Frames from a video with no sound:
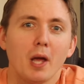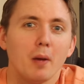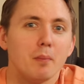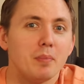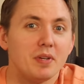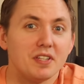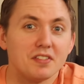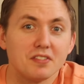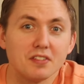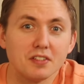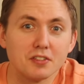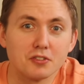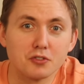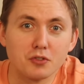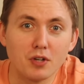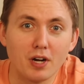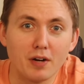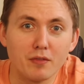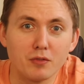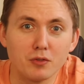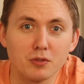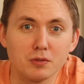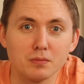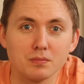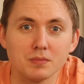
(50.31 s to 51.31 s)
Business
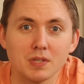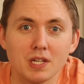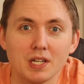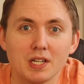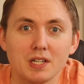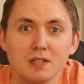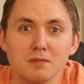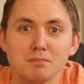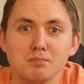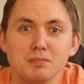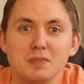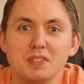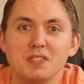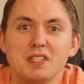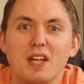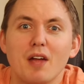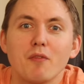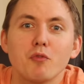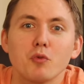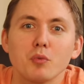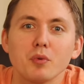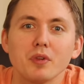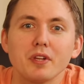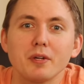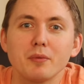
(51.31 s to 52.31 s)
travel
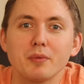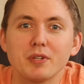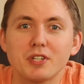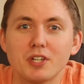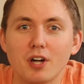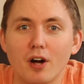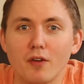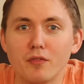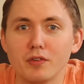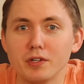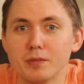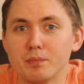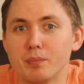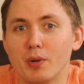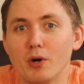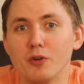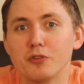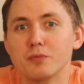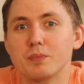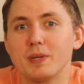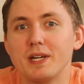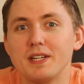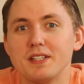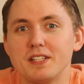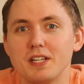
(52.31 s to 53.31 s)
never really recovered
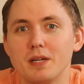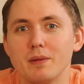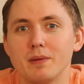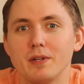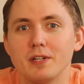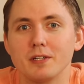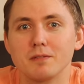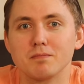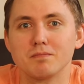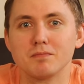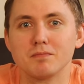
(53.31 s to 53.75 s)
post-pandemic.